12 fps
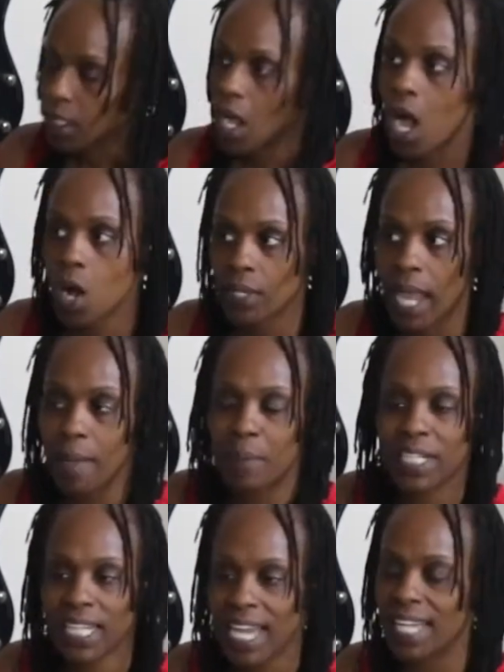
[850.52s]
Okay,
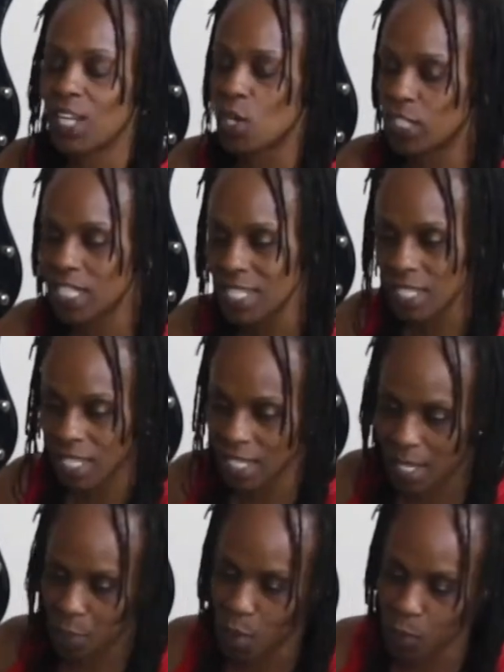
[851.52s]
but again, no, listen,
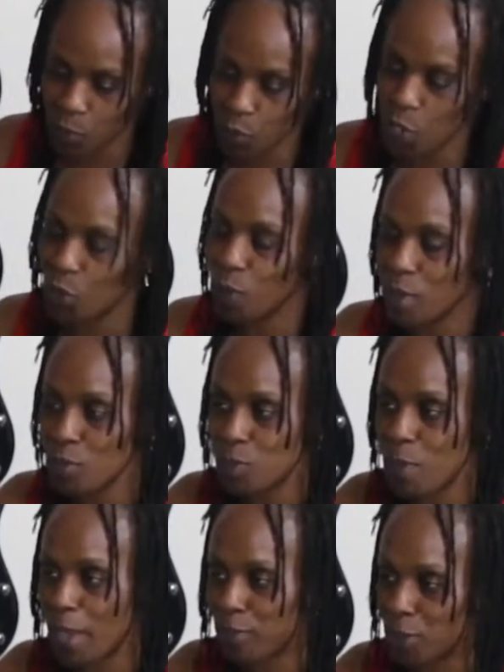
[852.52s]
and we're gonna be
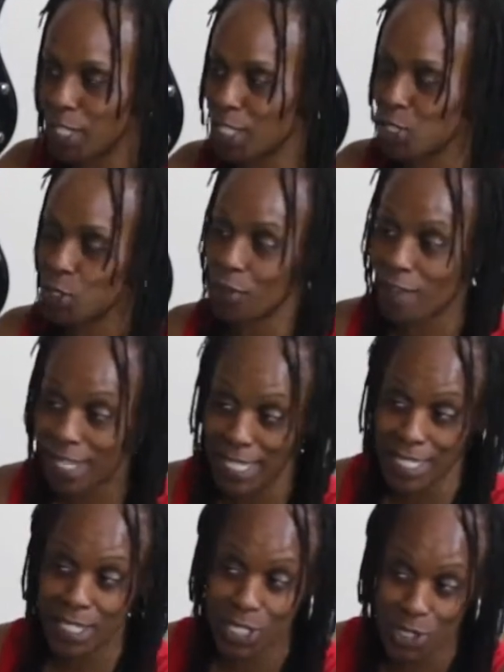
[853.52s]
respectful here too. If I
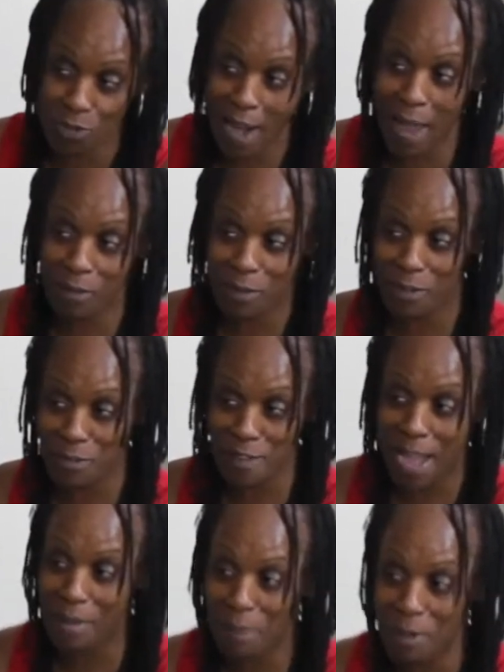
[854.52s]
listen to you ramble for
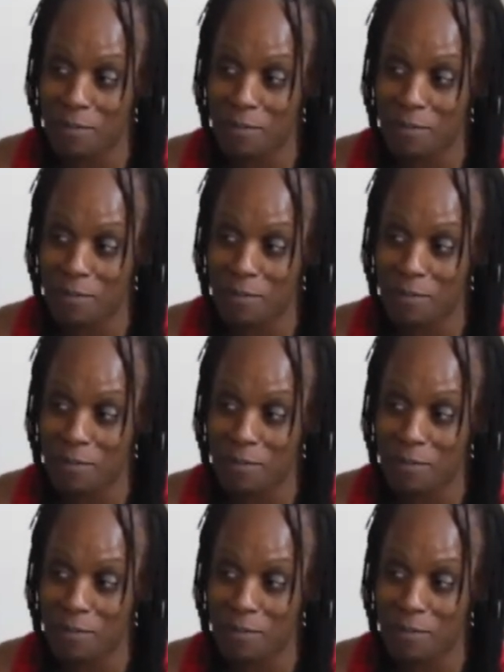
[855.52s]
5 minutes,